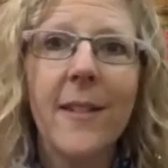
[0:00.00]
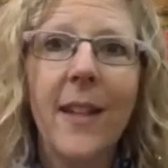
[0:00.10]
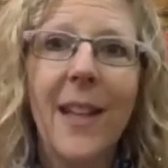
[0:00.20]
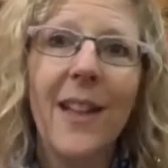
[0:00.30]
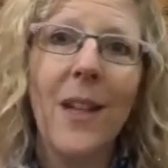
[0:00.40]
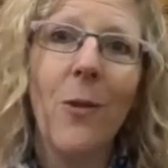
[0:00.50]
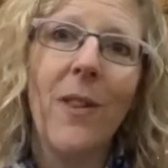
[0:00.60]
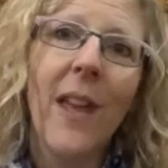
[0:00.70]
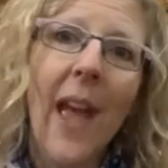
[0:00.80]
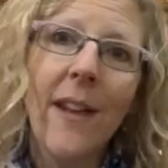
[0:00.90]
healing with
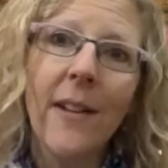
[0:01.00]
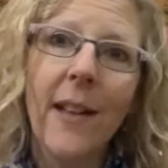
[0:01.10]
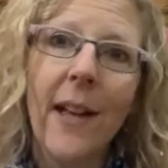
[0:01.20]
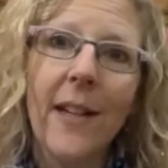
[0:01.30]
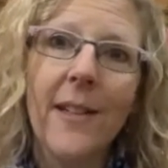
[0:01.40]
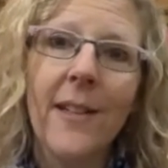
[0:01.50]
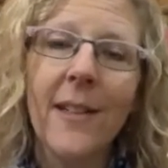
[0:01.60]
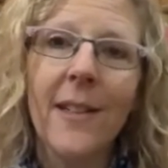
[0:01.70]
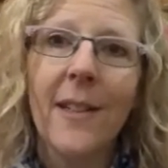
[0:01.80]
candlelight,